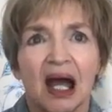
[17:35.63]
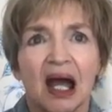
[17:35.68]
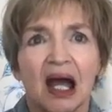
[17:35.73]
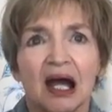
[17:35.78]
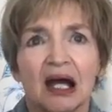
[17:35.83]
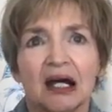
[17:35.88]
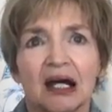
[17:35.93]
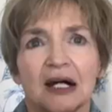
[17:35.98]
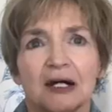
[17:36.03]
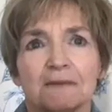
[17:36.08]

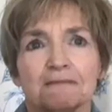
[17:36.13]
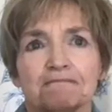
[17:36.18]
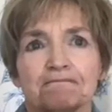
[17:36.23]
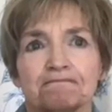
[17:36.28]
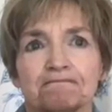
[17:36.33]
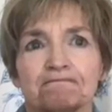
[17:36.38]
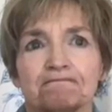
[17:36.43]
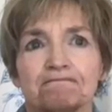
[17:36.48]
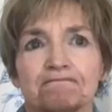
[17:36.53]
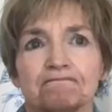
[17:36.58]
Um,
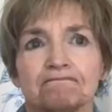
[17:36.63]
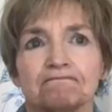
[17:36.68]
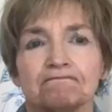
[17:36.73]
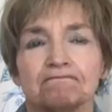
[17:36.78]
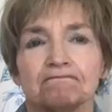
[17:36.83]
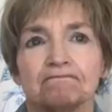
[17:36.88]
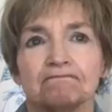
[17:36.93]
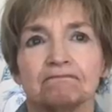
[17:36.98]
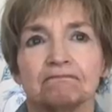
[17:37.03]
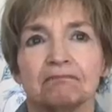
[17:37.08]

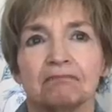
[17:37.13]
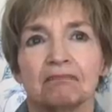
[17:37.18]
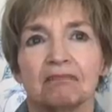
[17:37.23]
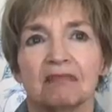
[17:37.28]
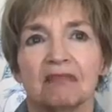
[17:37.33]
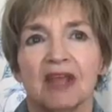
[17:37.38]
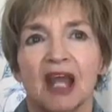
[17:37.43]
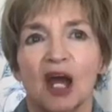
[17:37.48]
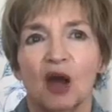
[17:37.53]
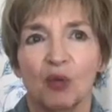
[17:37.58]

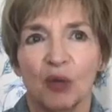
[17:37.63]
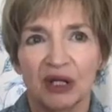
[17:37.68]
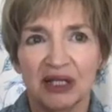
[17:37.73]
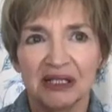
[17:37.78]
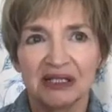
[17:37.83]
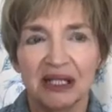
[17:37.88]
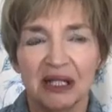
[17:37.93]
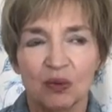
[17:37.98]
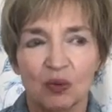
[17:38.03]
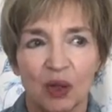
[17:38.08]
I want to
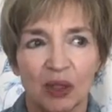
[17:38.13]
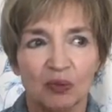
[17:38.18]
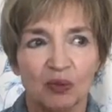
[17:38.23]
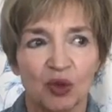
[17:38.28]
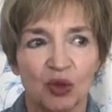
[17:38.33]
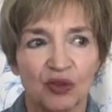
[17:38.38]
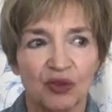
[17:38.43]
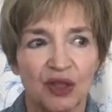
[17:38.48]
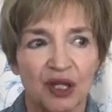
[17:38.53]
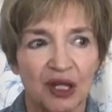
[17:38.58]
say one more
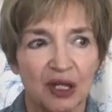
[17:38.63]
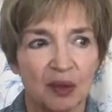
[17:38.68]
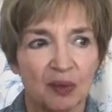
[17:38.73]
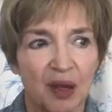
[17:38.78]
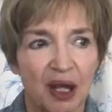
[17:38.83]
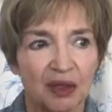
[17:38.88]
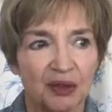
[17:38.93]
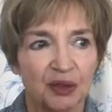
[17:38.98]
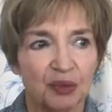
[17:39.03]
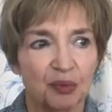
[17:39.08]
thing
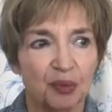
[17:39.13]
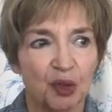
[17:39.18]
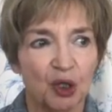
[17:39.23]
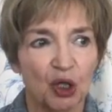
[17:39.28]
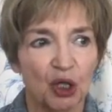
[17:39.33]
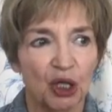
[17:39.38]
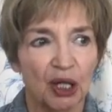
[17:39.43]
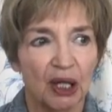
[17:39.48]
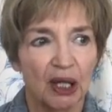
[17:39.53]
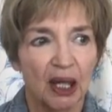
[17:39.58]
about the
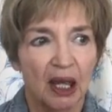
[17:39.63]
book.